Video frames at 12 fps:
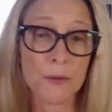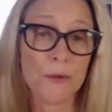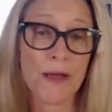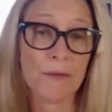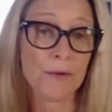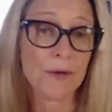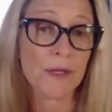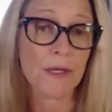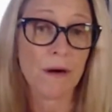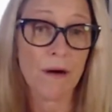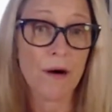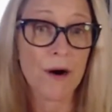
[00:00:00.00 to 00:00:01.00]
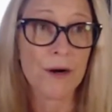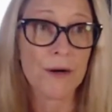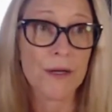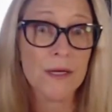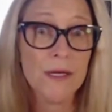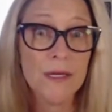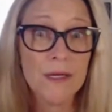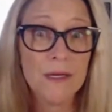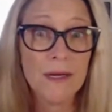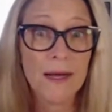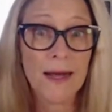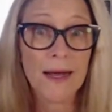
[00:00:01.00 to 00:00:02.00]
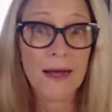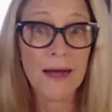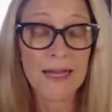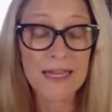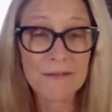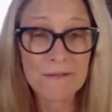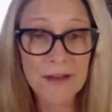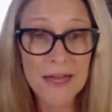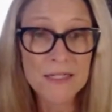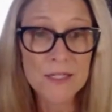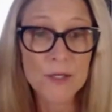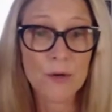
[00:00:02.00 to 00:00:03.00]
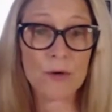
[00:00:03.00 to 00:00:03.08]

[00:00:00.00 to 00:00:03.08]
through a really hard event